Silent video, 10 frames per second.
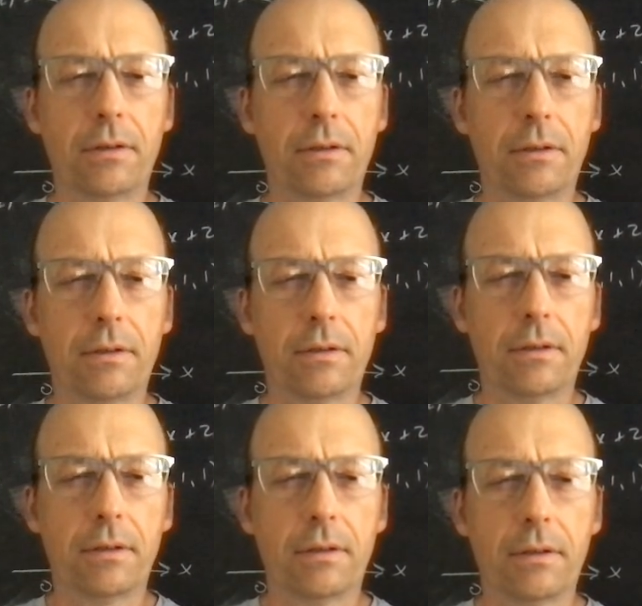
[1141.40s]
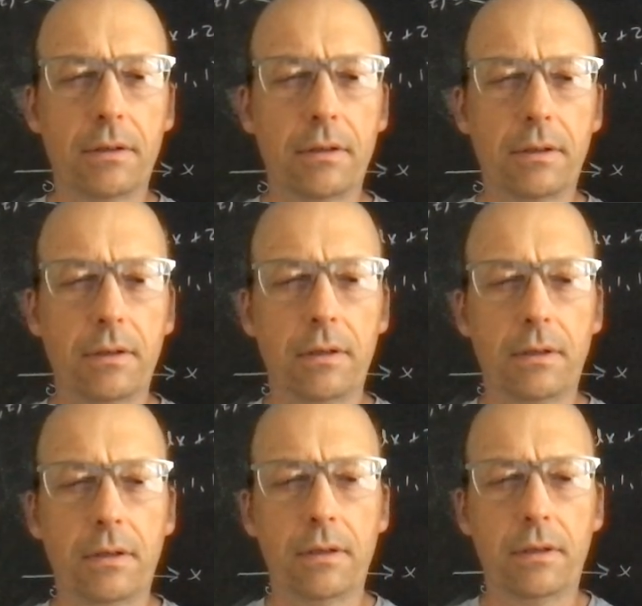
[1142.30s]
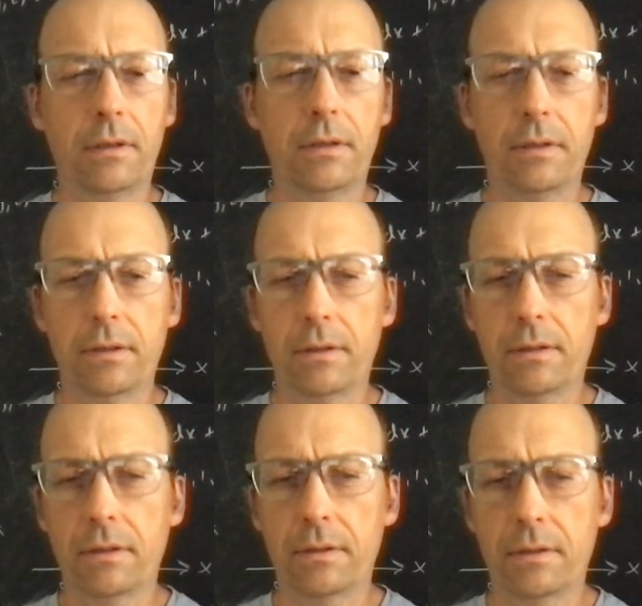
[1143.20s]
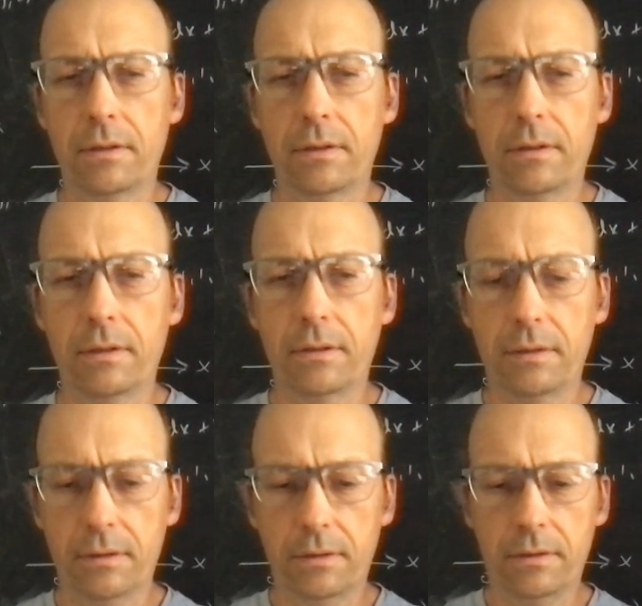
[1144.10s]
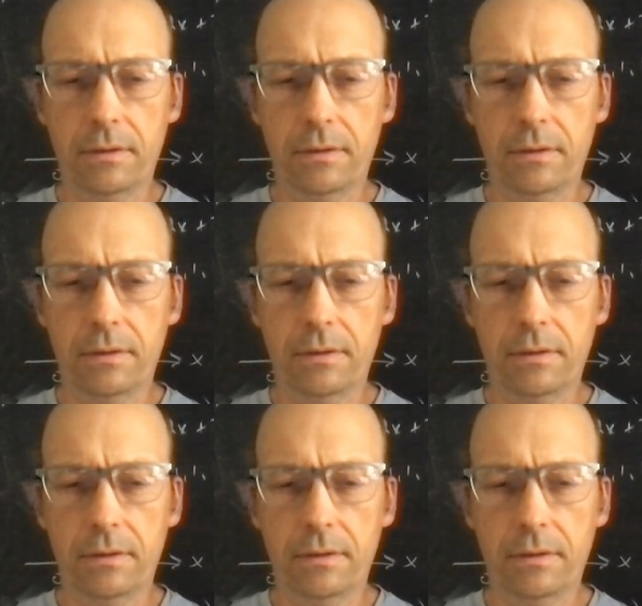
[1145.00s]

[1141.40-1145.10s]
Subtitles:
(no one is talking)